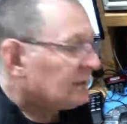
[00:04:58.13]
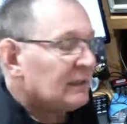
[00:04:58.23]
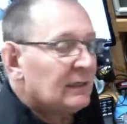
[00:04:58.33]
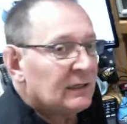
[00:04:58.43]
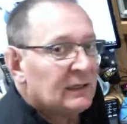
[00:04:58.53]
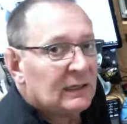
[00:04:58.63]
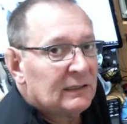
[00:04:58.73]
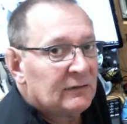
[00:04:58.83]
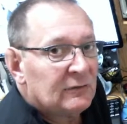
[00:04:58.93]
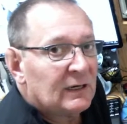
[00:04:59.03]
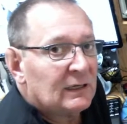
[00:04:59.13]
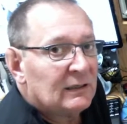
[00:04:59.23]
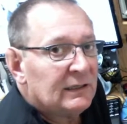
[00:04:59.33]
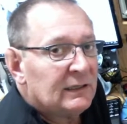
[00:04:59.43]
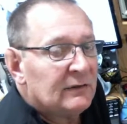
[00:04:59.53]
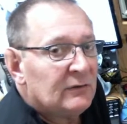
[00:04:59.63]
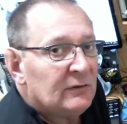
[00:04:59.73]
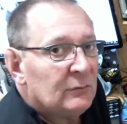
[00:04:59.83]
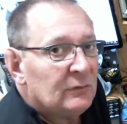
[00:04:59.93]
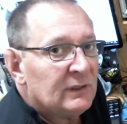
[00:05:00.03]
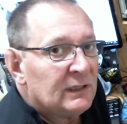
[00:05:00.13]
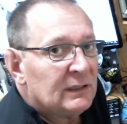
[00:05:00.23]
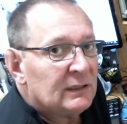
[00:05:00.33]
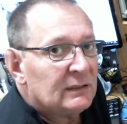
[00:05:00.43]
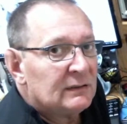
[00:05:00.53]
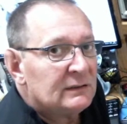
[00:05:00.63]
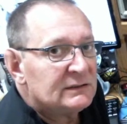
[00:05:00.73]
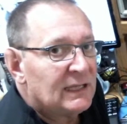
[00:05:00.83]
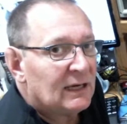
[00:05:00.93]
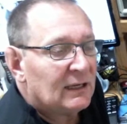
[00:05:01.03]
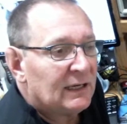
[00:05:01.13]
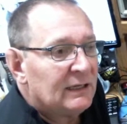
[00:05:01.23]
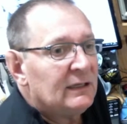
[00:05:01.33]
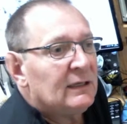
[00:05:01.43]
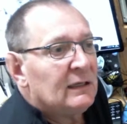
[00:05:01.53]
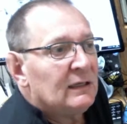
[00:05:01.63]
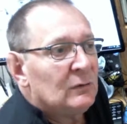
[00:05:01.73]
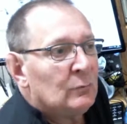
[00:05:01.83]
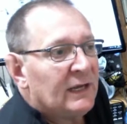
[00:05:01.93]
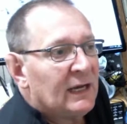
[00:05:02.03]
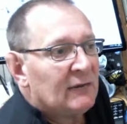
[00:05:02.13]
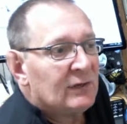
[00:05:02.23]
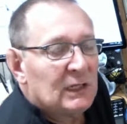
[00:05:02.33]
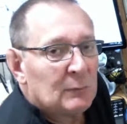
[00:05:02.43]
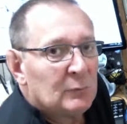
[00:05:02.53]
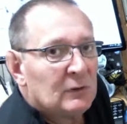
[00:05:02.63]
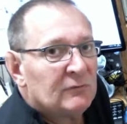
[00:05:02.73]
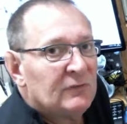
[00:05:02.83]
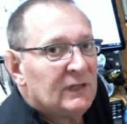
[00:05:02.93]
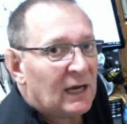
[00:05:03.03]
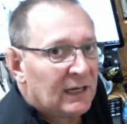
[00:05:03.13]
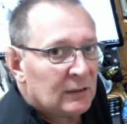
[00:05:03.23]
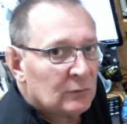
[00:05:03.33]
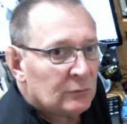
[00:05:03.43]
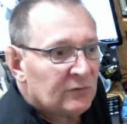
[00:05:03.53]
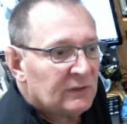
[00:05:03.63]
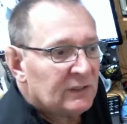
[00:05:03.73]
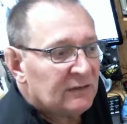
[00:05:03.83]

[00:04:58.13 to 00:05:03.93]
connected directly into the satellite. We have a couple of diodes in